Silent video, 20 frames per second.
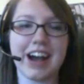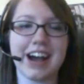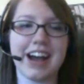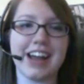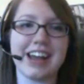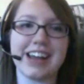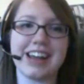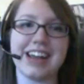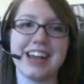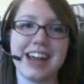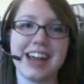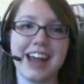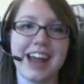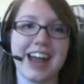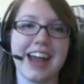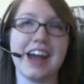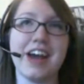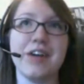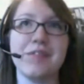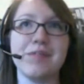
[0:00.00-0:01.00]
I
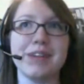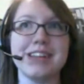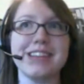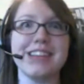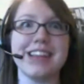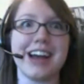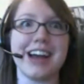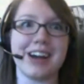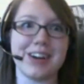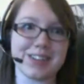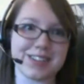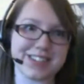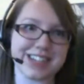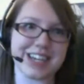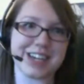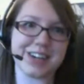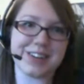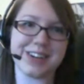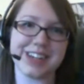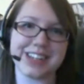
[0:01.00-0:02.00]
am
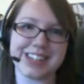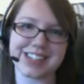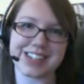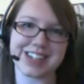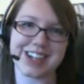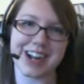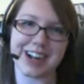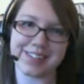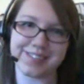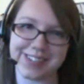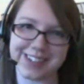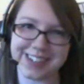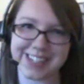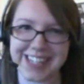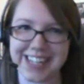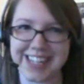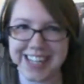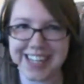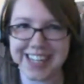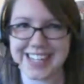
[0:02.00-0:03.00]
lousy with
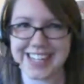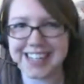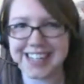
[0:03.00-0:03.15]
scrapbooking.